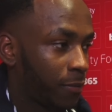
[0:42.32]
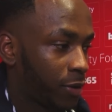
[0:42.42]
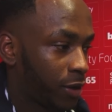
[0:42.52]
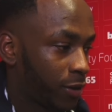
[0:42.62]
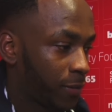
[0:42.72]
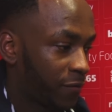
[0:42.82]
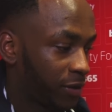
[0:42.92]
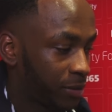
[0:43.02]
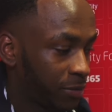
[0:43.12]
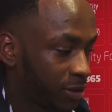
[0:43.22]
But um, I
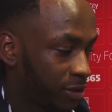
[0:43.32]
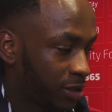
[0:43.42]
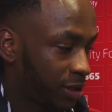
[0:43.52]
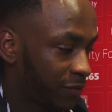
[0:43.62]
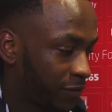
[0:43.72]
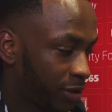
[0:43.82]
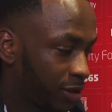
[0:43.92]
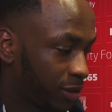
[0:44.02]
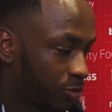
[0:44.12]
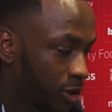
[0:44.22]
think the, mid, the defender
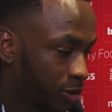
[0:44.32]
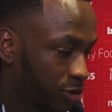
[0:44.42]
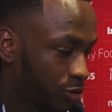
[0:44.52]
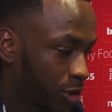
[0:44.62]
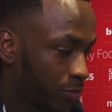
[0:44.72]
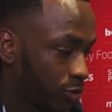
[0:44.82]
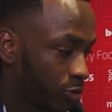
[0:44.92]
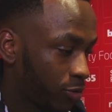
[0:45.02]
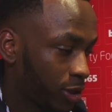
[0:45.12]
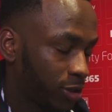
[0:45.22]
did well to trap me all
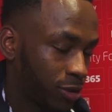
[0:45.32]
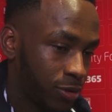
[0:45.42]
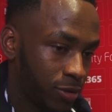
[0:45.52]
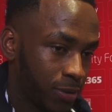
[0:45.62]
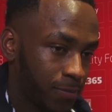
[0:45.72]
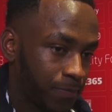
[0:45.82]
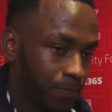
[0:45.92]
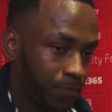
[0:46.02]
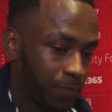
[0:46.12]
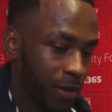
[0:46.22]
the way, so um,
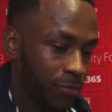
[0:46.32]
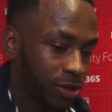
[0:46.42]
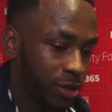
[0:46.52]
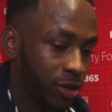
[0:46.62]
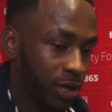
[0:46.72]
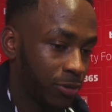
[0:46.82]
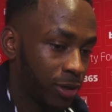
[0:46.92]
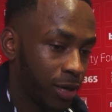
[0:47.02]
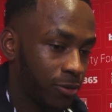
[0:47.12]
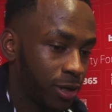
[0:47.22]
I was unlucky
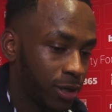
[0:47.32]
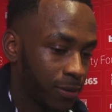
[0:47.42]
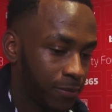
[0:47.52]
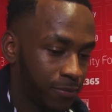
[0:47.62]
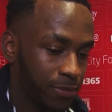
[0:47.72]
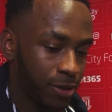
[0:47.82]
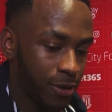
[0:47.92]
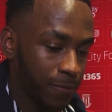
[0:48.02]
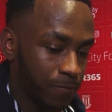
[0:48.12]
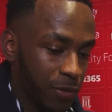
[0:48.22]
with that one. But
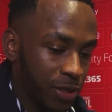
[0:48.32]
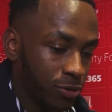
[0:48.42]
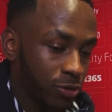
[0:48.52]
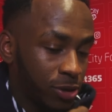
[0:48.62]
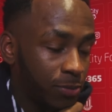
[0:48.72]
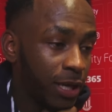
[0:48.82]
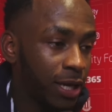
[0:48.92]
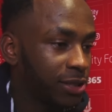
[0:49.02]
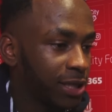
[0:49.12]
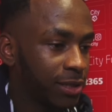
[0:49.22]
um, it's good to be
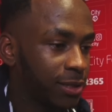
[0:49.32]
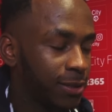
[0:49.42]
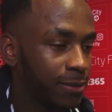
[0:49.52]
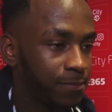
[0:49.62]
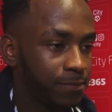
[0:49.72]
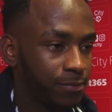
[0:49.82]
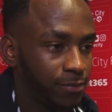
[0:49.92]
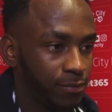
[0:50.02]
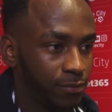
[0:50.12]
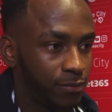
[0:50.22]
getting chances.
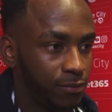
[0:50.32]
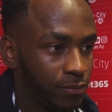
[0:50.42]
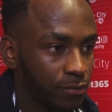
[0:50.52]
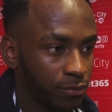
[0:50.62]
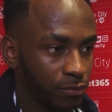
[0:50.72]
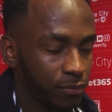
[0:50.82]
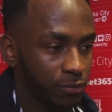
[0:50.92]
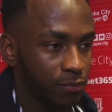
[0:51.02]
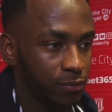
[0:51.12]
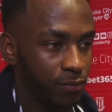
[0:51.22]
And how did you
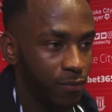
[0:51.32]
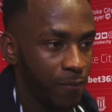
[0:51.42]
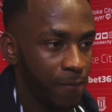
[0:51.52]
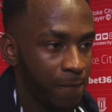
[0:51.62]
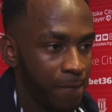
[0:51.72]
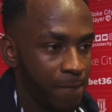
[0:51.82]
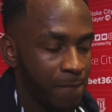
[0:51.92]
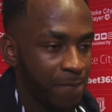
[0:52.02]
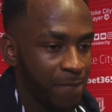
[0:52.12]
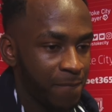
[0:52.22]
feel out there? Okay.
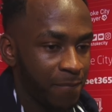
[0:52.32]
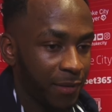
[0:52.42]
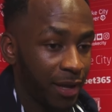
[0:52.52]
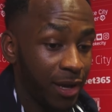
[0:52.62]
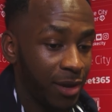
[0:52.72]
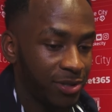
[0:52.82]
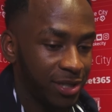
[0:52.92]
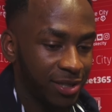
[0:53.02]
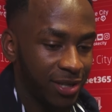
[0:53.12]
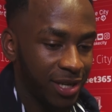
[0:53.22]
Yeah, I was
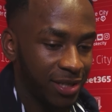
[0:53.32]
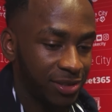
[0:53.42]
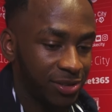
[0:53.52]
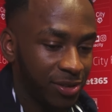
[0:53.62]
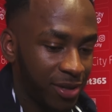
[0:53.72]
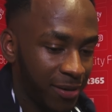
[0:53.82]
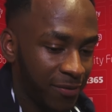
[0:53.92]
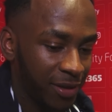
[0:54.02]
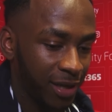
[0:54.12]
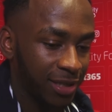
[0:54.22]
excited. You know, uh, I
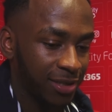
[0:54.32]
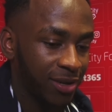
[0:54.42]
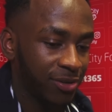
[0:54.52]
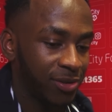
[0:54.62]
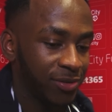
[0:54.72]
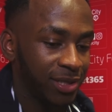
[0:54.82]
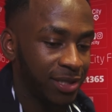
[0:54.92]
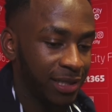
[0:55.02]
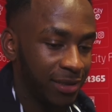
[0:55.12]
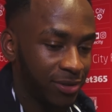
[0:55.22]
think last night I couldn't really
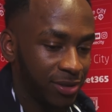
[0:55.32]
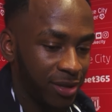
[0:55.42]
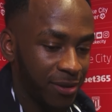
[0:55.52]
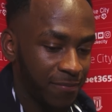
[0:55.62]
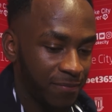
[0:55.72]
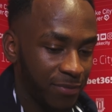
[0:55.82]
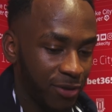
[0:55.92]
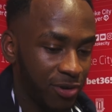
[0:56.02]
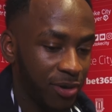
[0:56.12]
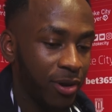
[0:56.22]
sleep because um,
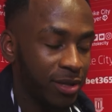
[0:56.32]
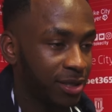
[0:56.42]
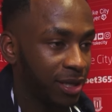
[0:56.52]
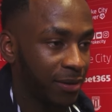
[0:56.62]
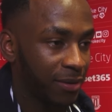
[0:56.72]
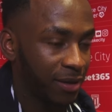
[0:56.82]
I couldn't wait until I